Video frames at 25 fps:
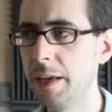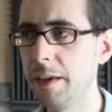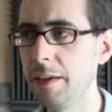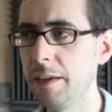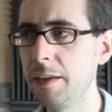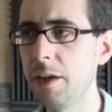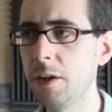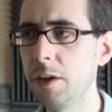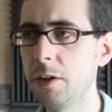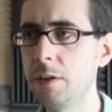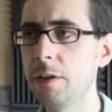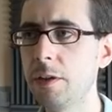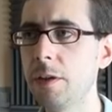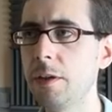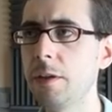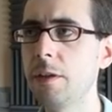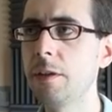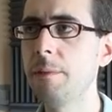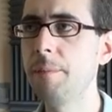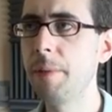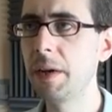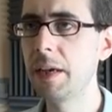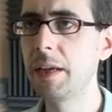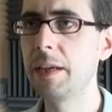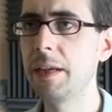you know, you,
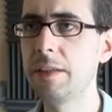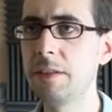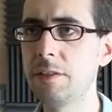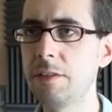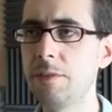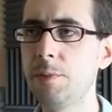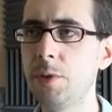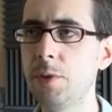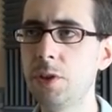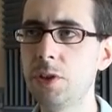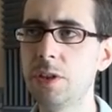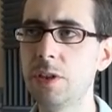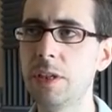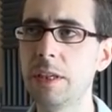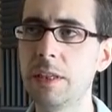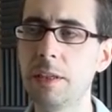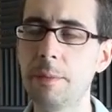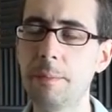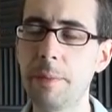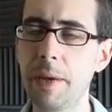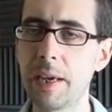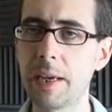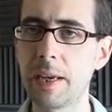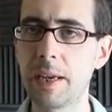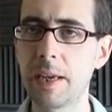you're picking a distribution and
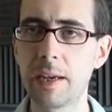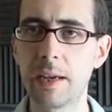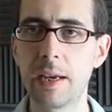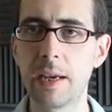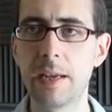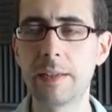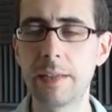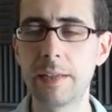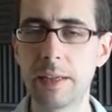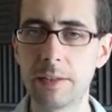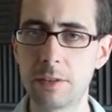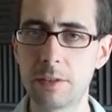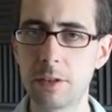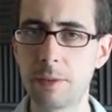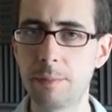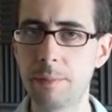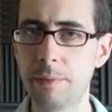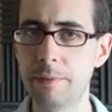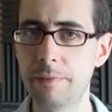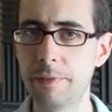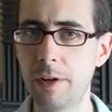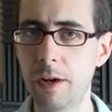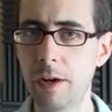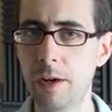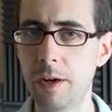you're picking a desktop
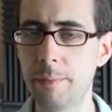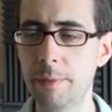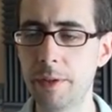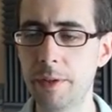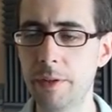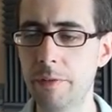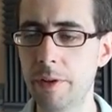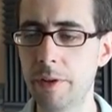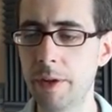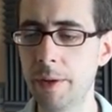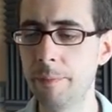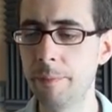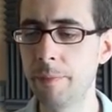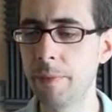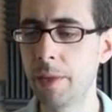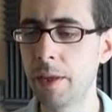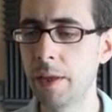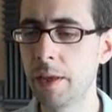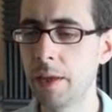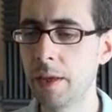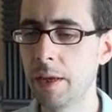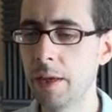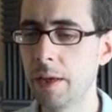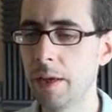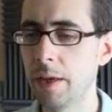environment, right?
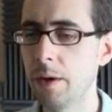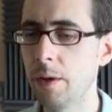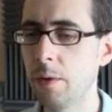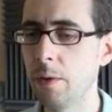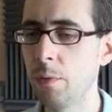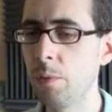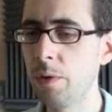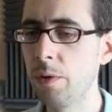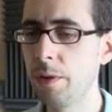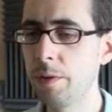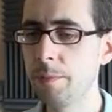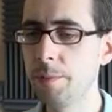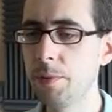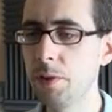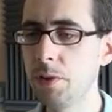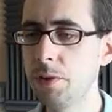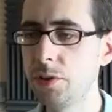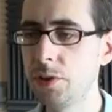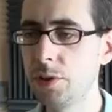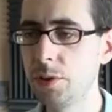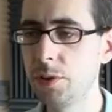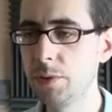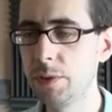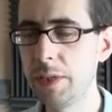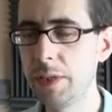With
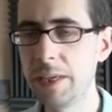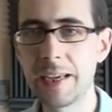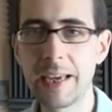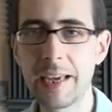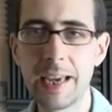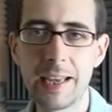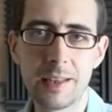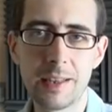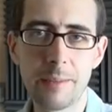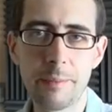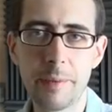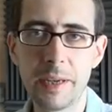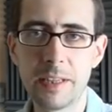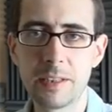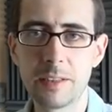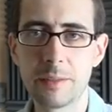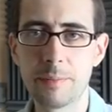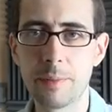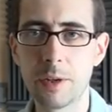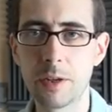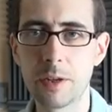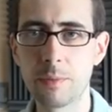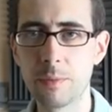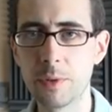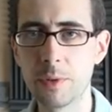Ubuntu, you get the best of
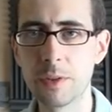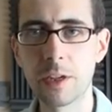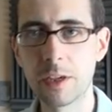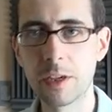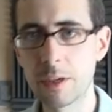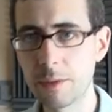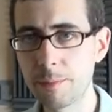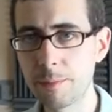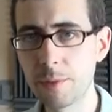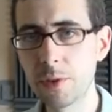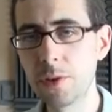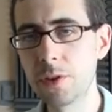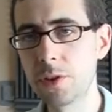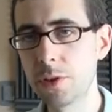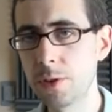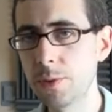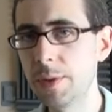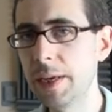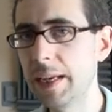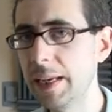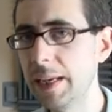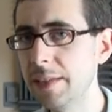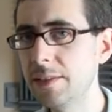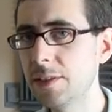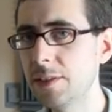both worlds. Like
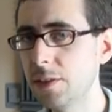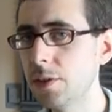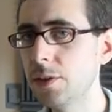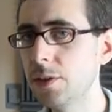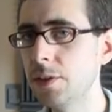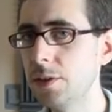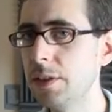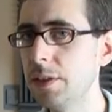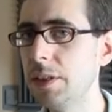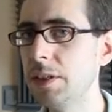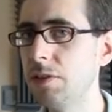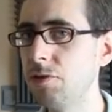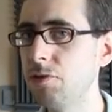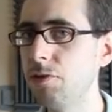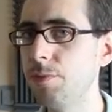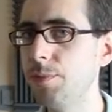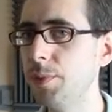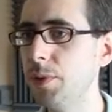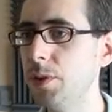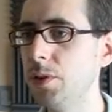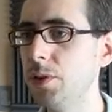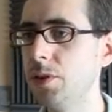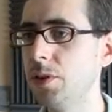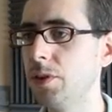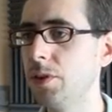Ubuntu, it is a good
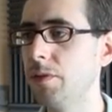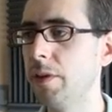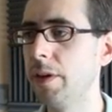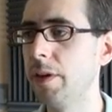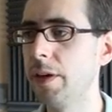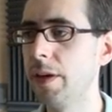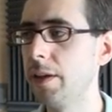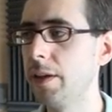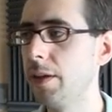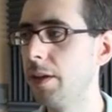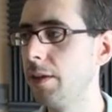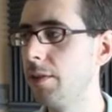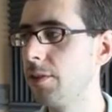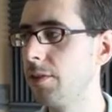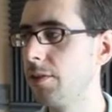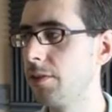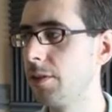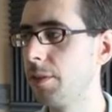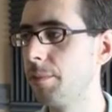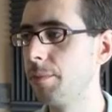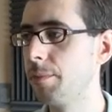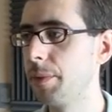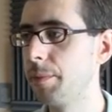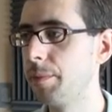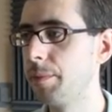distribution, right? I know that
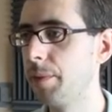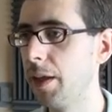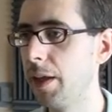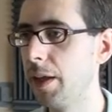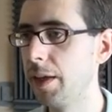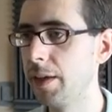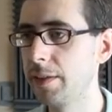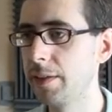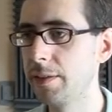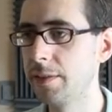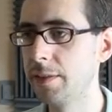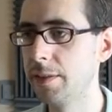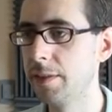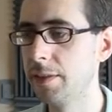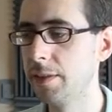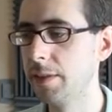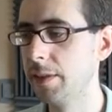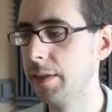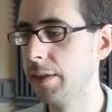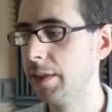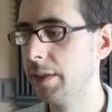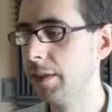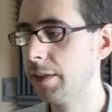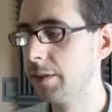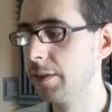some people like to
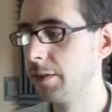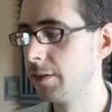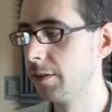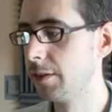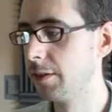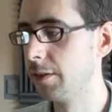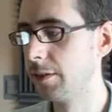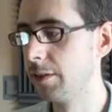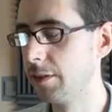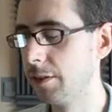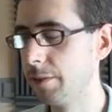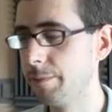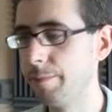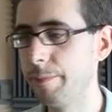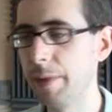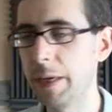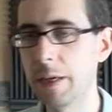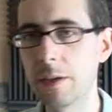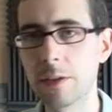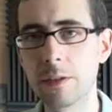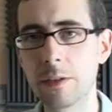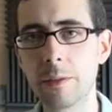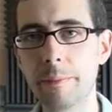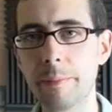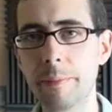to, to
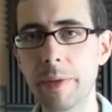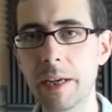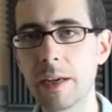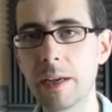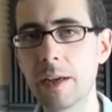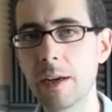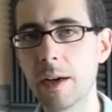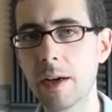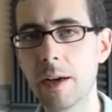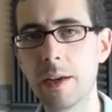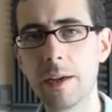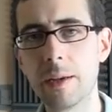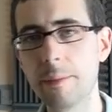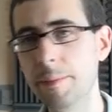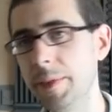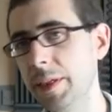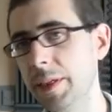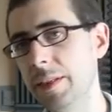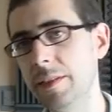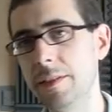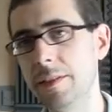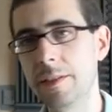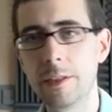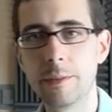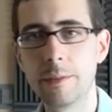pick on the big guy. I
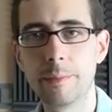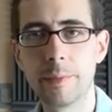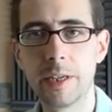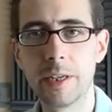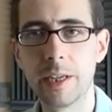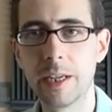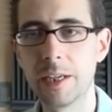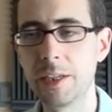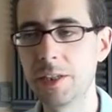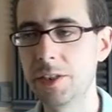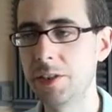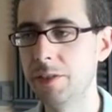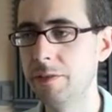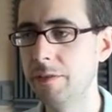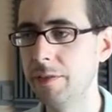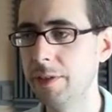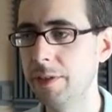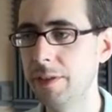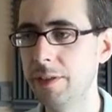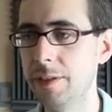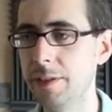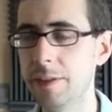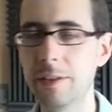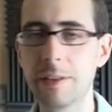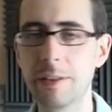mean, it's human nature
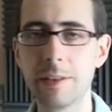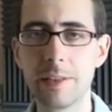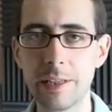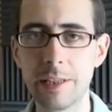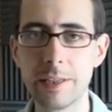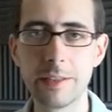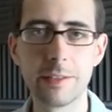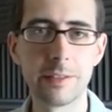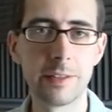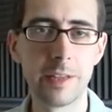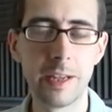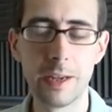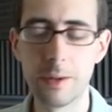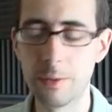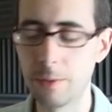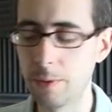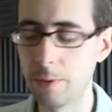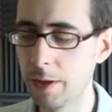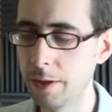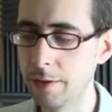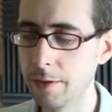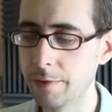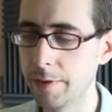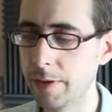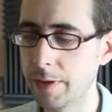and, and the internet
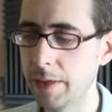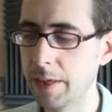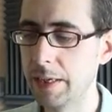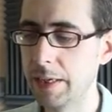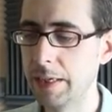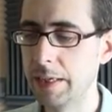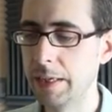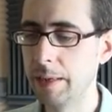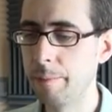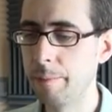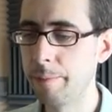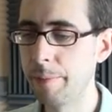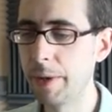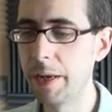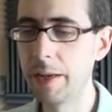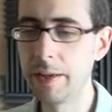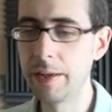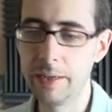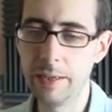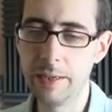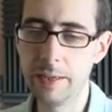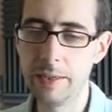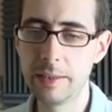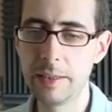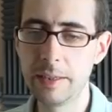all over. But
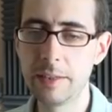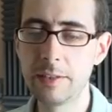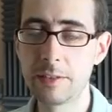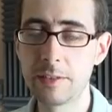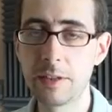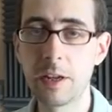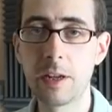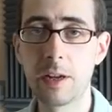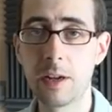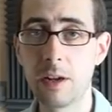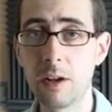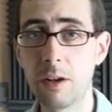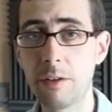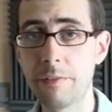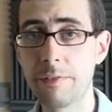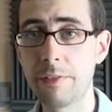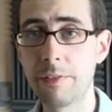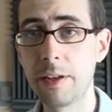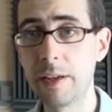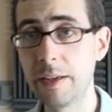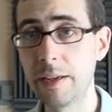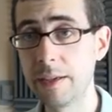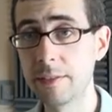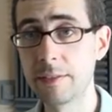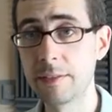it has done a lot
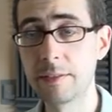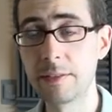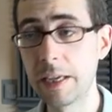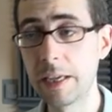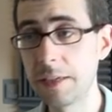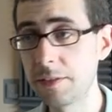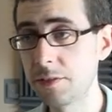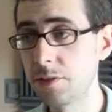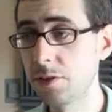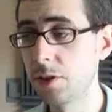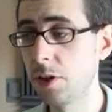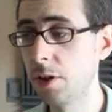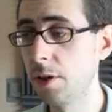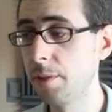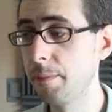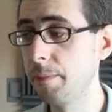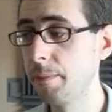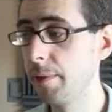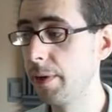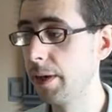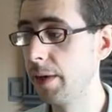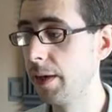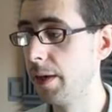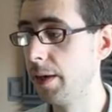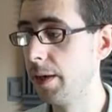for the Linux
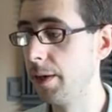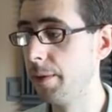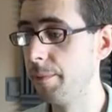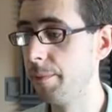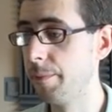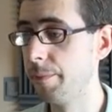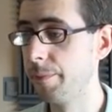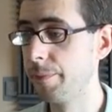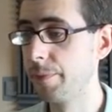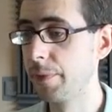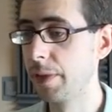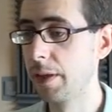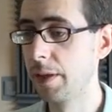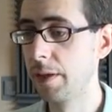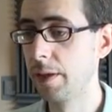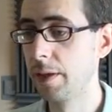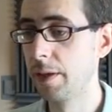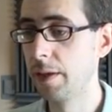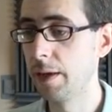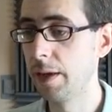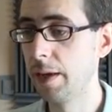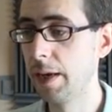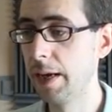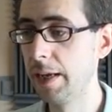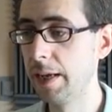desktop, um,
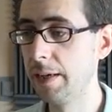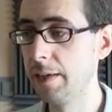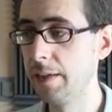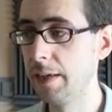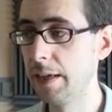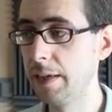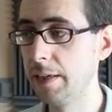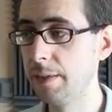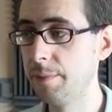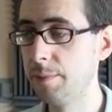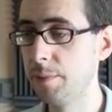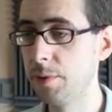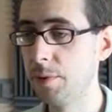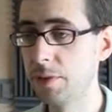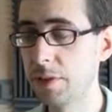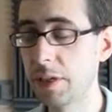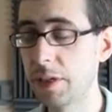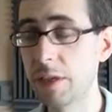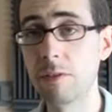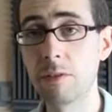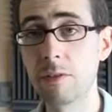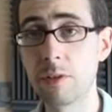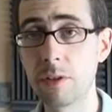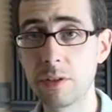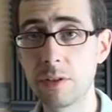and and it puts
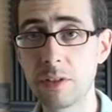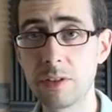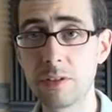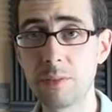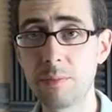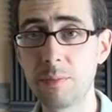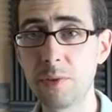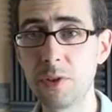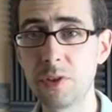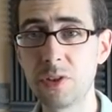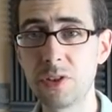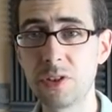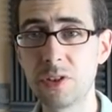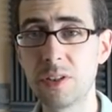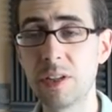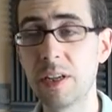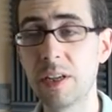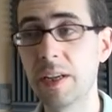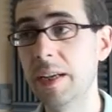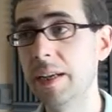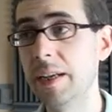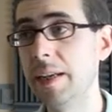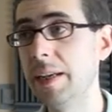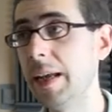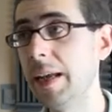together a good distribution.
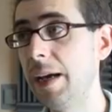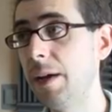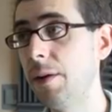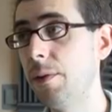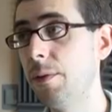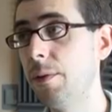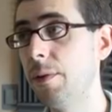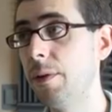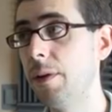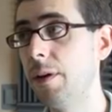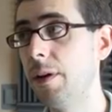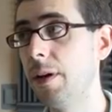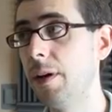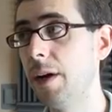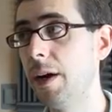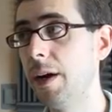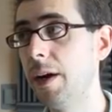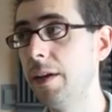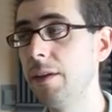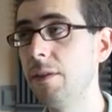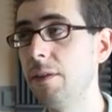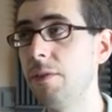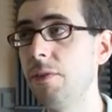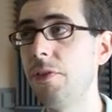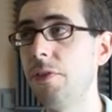Now,
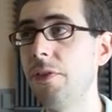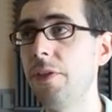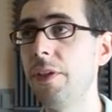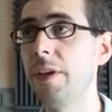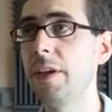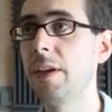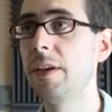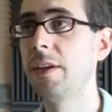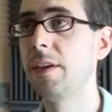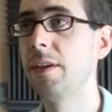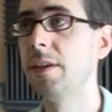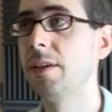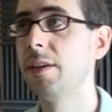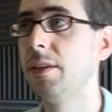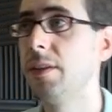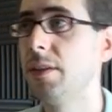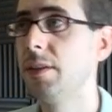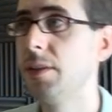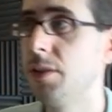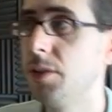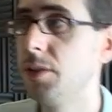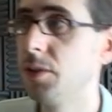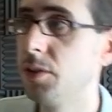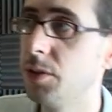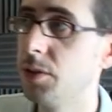I don't think
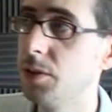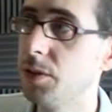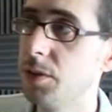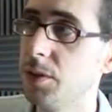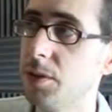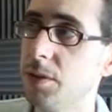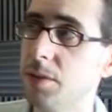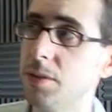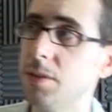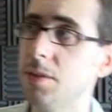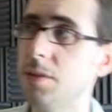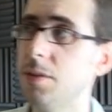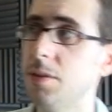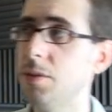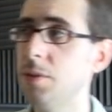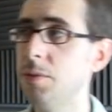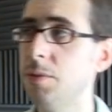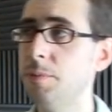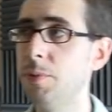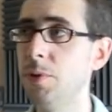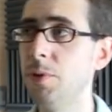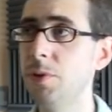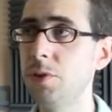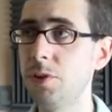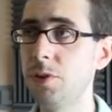
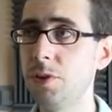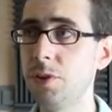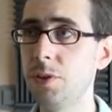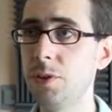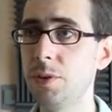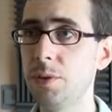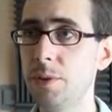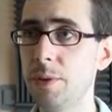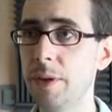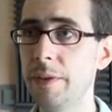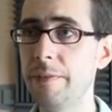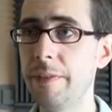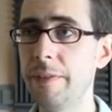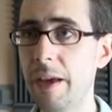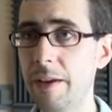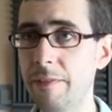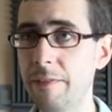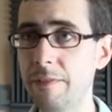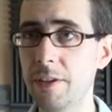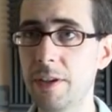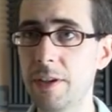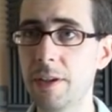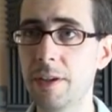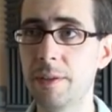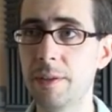Ubuntu have
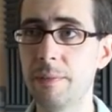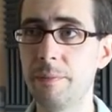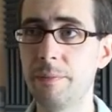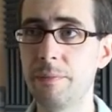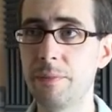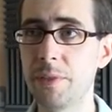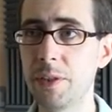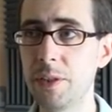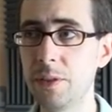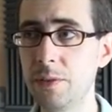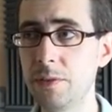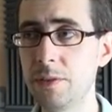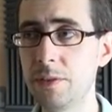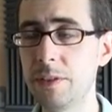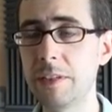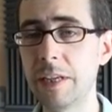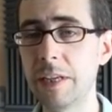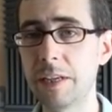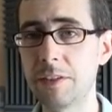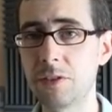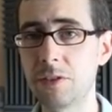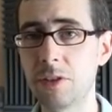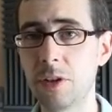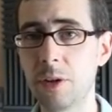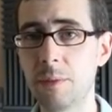ever used a
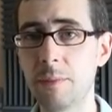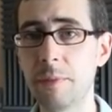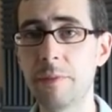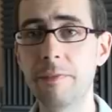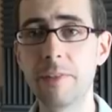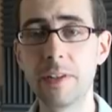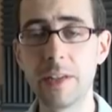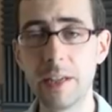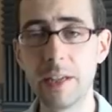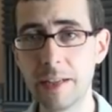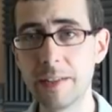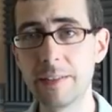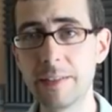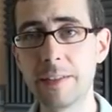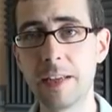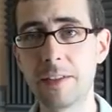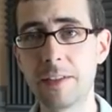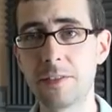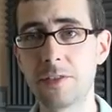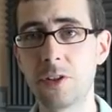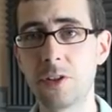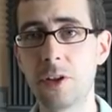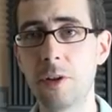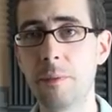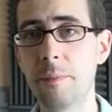desktop, a vanilla
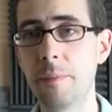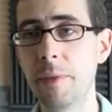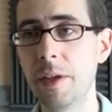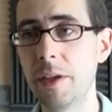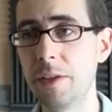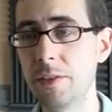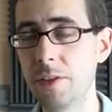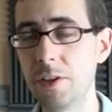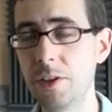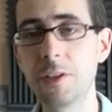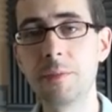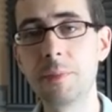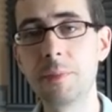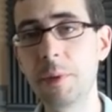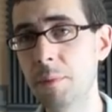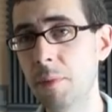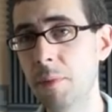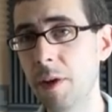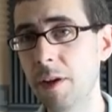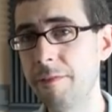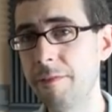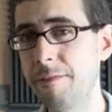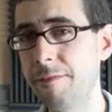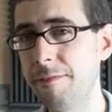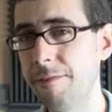desktop, that has been
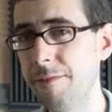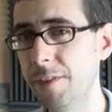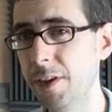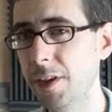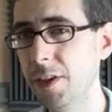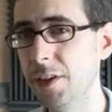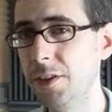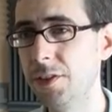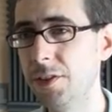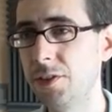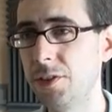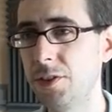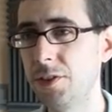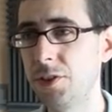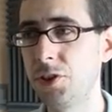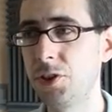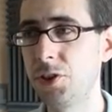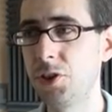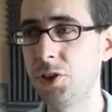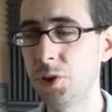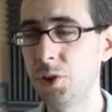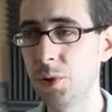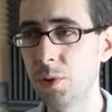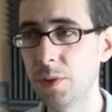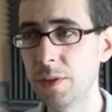my first
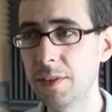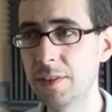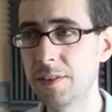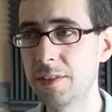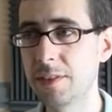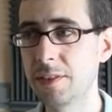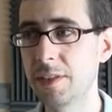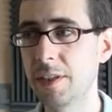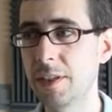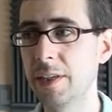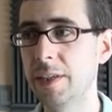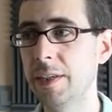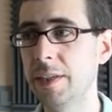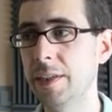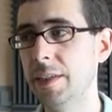choice.